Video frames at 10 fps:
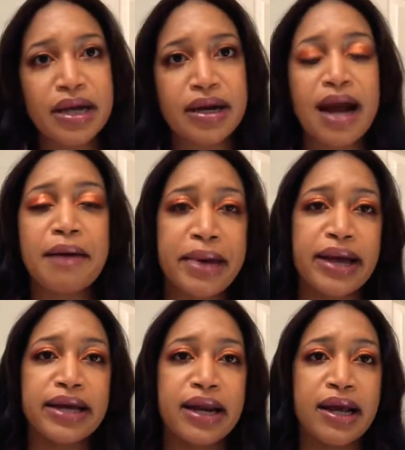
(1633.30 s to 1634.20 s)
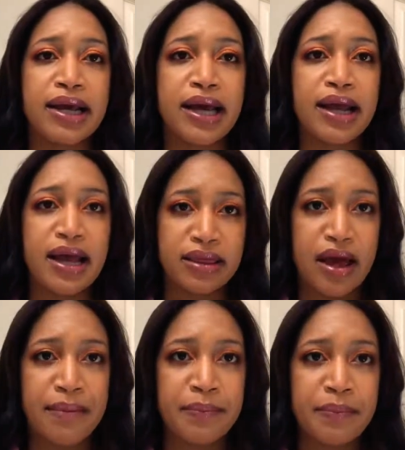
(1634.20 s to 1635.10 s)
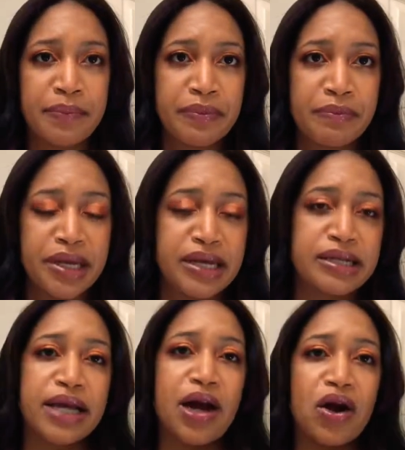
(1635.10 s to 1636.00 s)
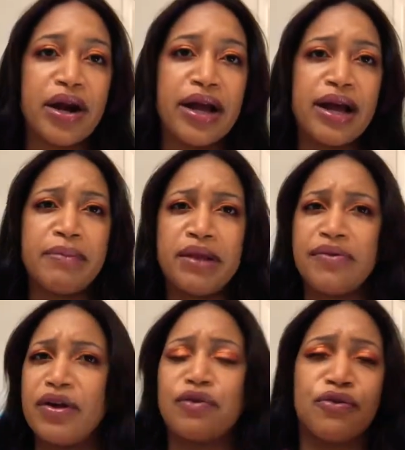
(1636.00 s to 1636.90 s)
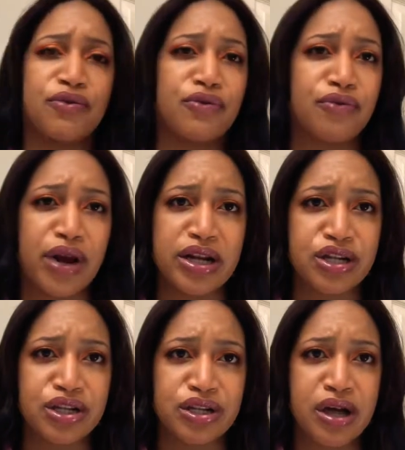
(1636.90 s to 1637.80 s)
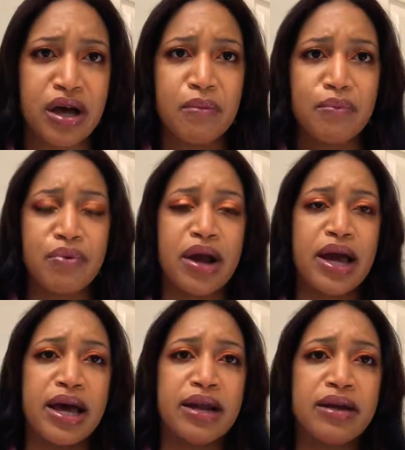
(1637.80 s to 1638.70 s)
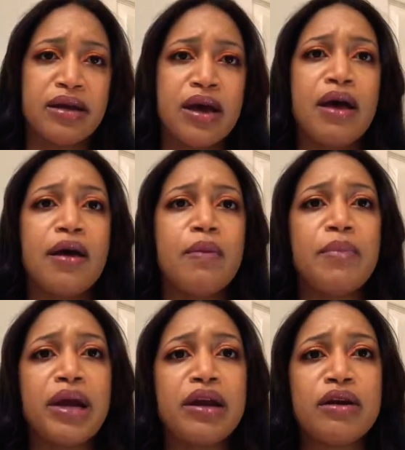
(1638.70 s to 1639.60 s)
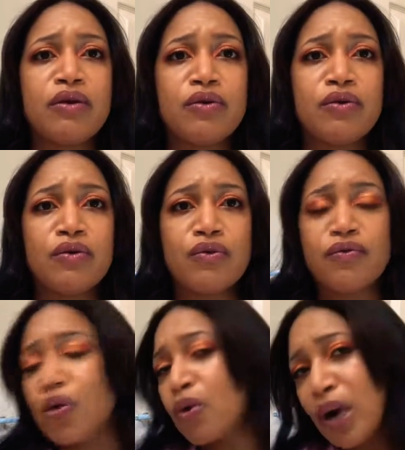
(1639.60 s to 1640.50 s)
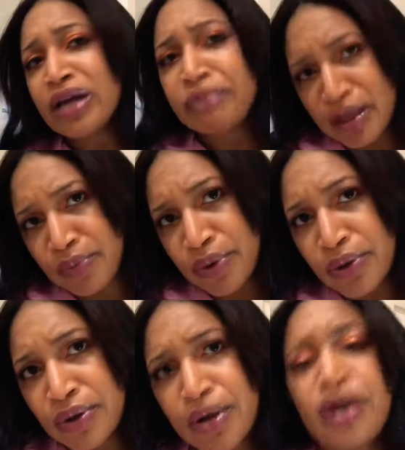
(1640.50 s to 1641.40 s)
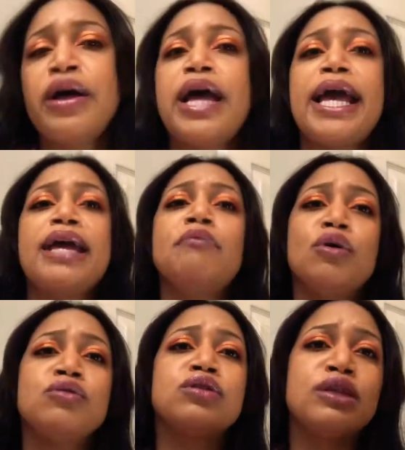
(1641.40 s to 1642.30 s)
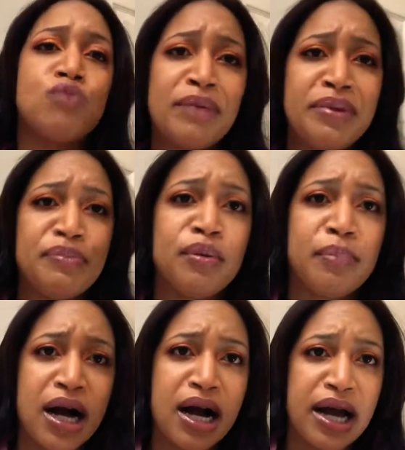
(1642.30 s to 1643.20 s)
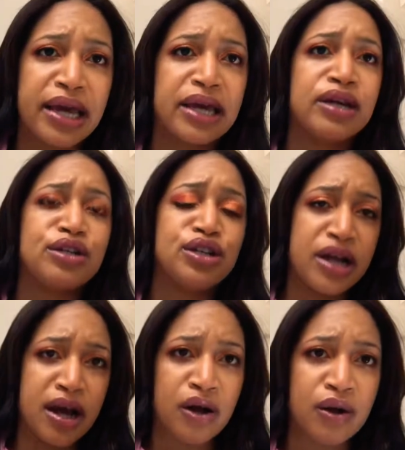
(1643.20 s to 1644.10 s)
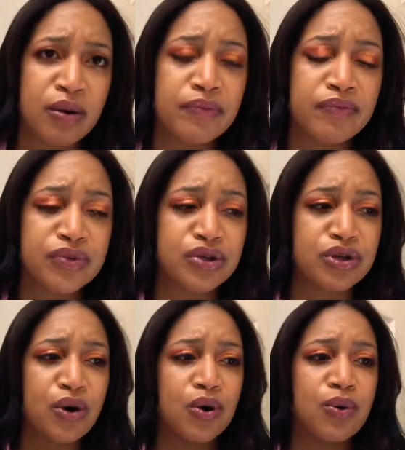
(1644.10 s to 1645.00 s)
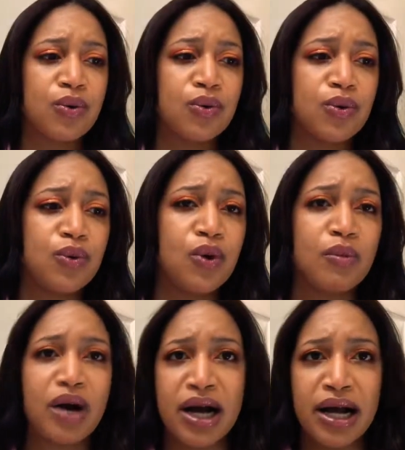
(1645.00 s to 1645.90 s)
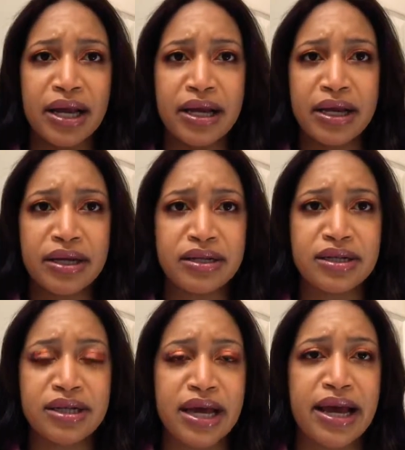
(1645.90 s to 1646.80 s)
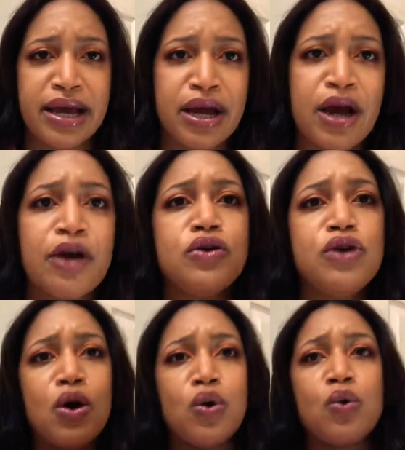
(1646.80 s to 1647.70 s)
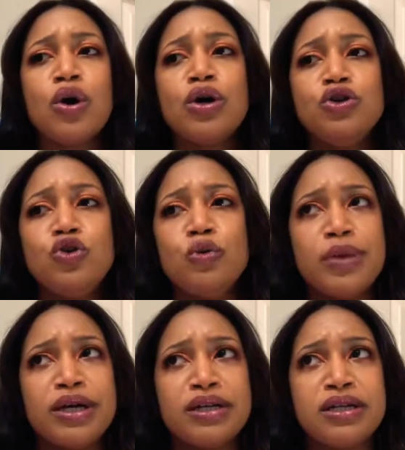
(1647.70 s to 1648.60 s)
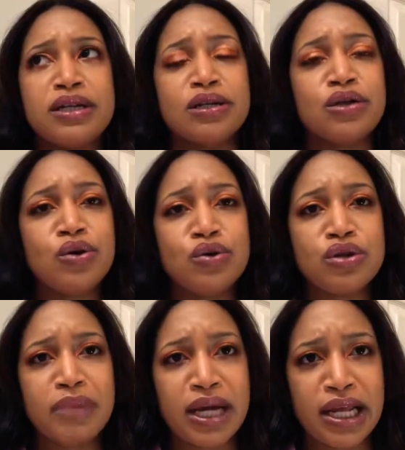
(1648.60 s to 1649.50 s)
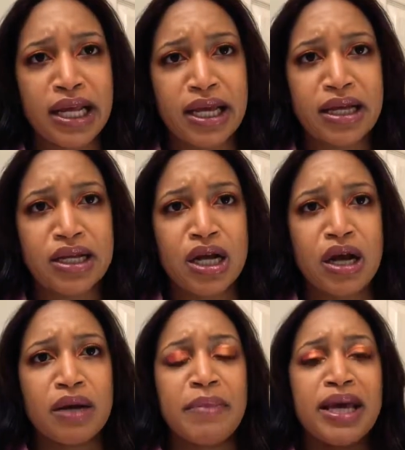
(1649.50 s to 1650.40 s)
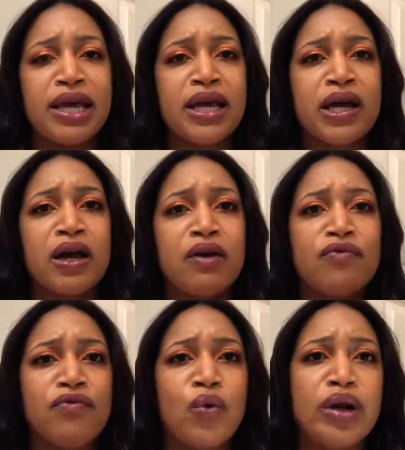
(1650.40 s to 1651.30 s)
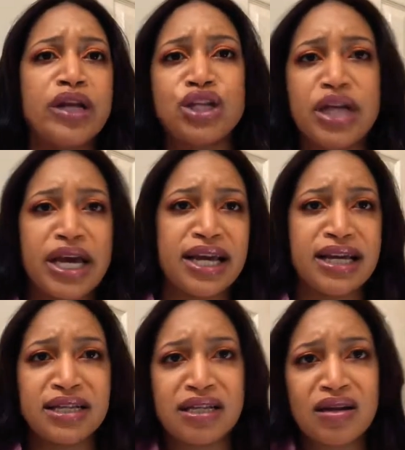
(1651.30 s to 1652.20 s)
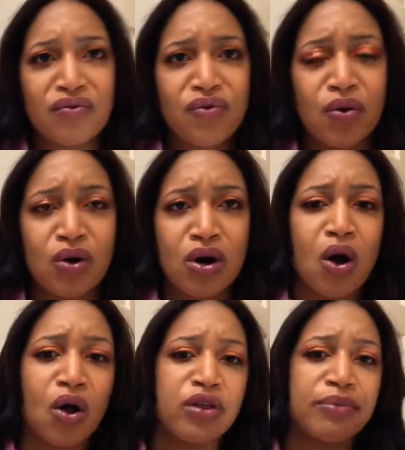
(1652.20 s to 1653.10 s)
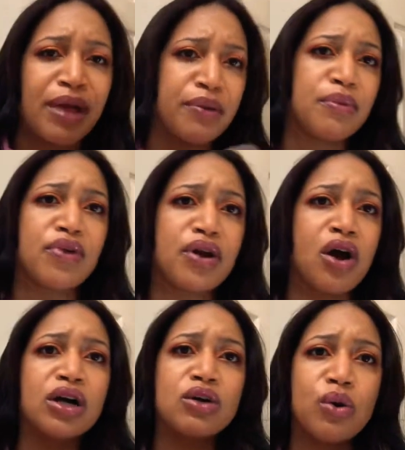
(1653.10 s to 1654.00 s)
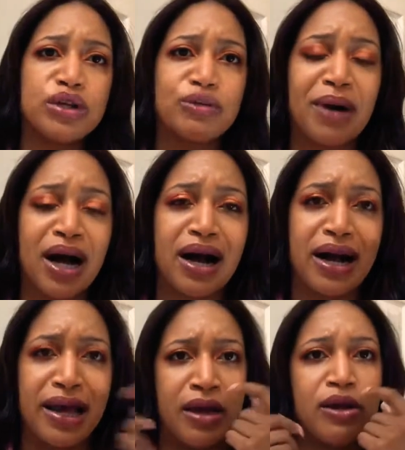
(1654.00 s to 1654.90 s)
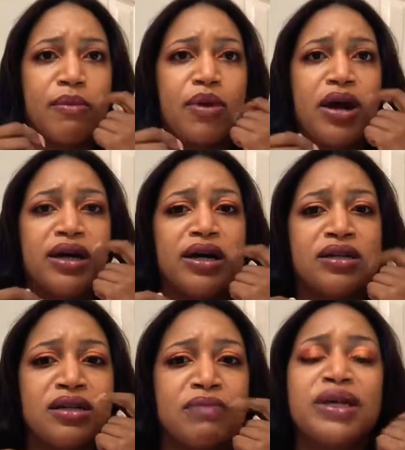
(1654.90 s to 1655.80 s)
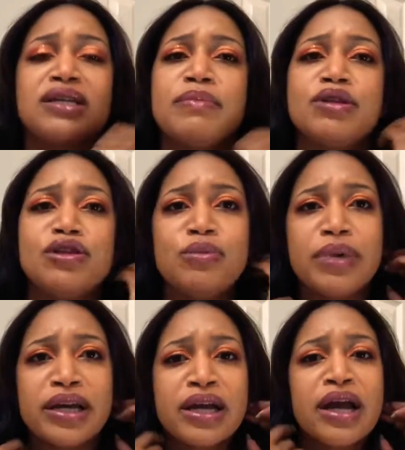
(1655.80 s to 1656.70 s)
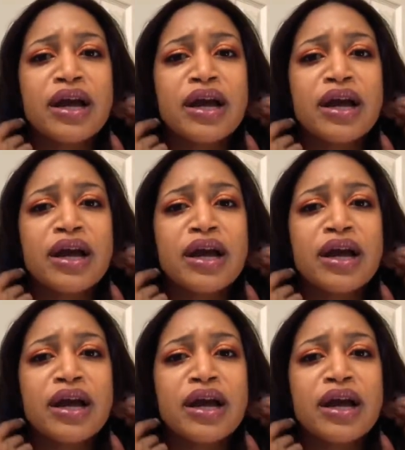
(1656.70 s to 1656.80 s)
how mad can I get at them? Because they are I believe they're a French brand made for white people. And mostly white people buy Chanel. So who am I to say, no, you must lose money making 40 shades for all the black people that aren't going to buy your products? Because I'm assuming